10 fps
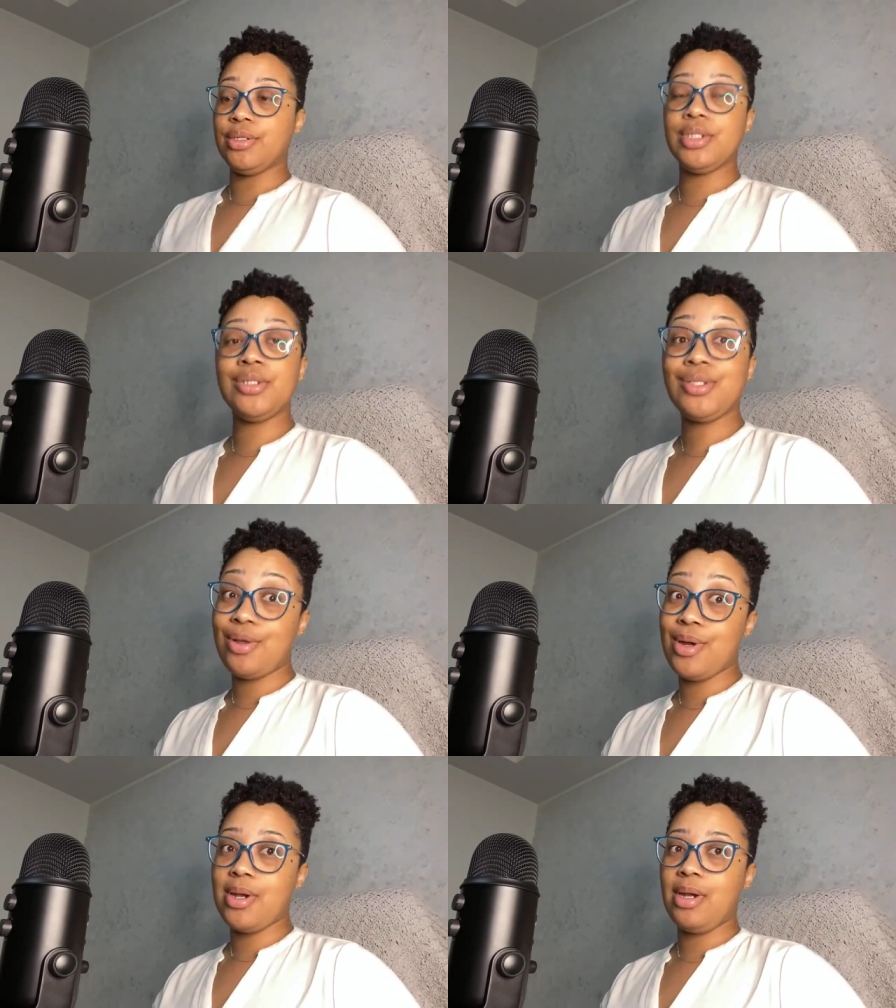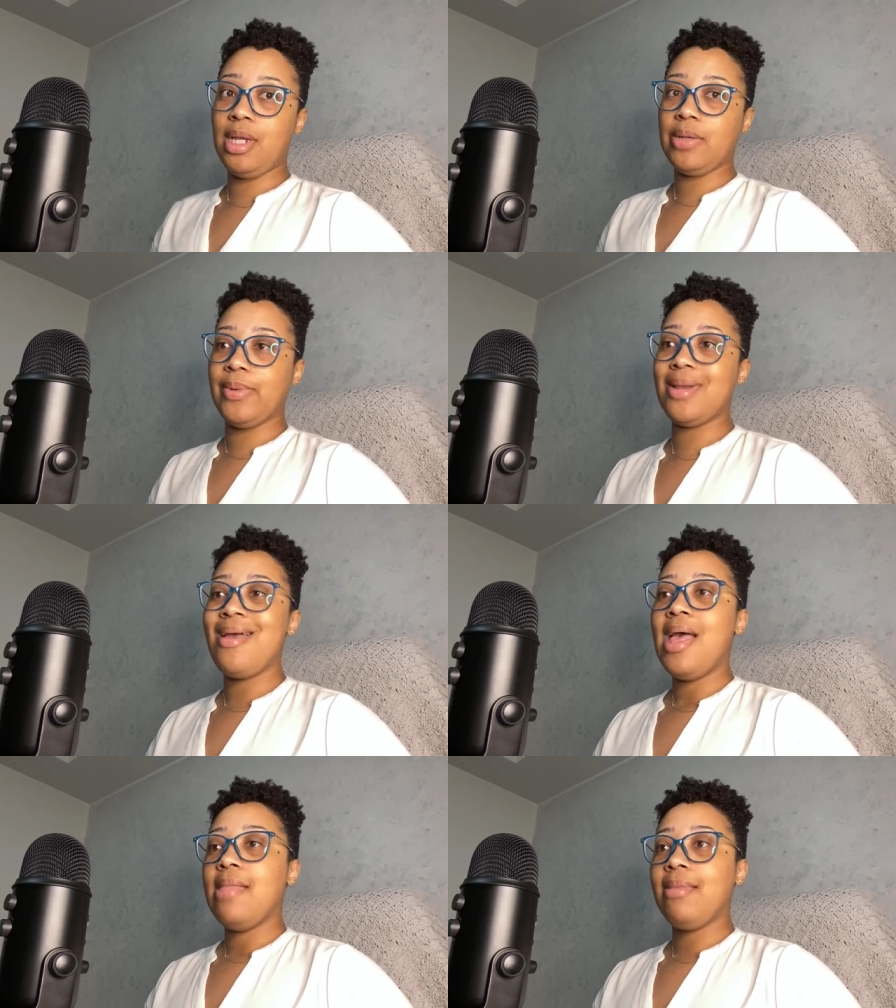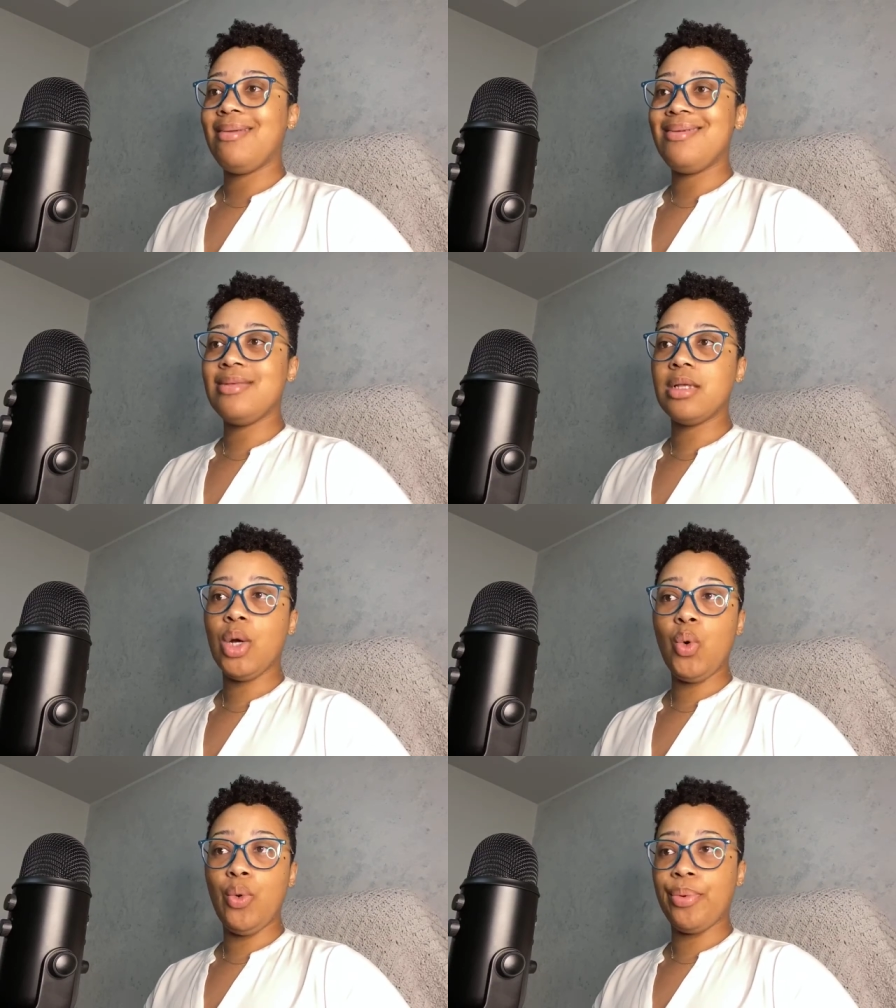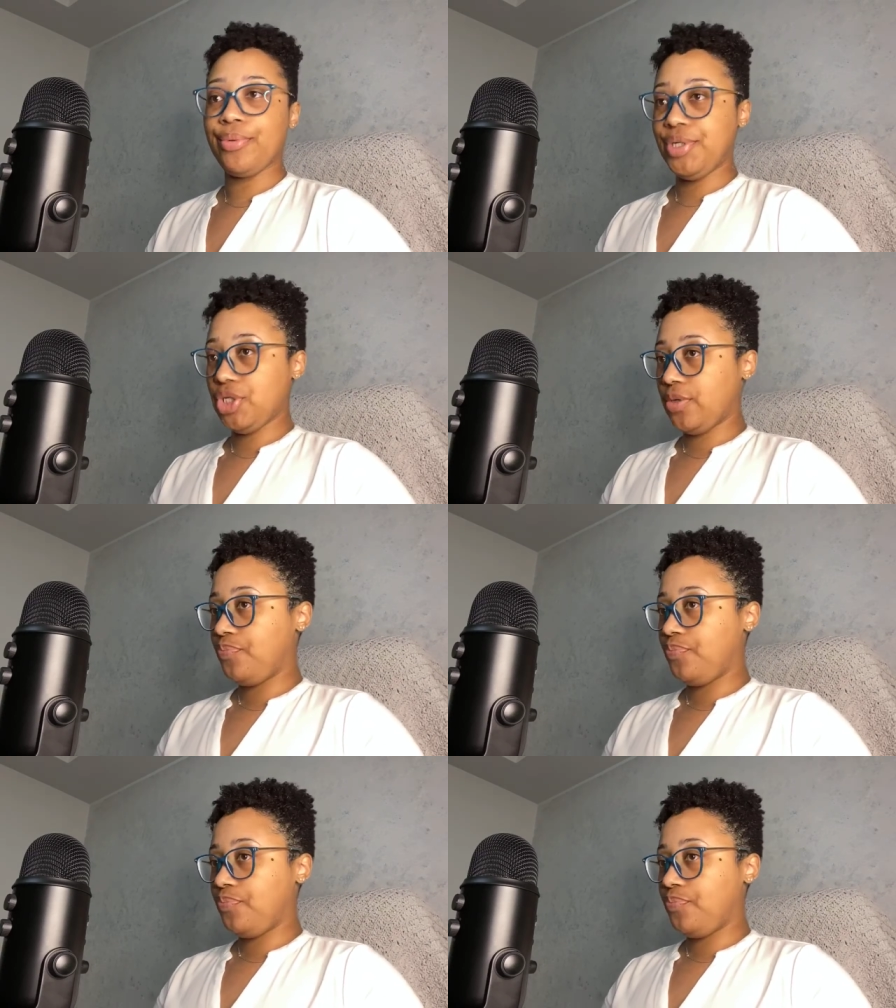Just started another one that is a corporation.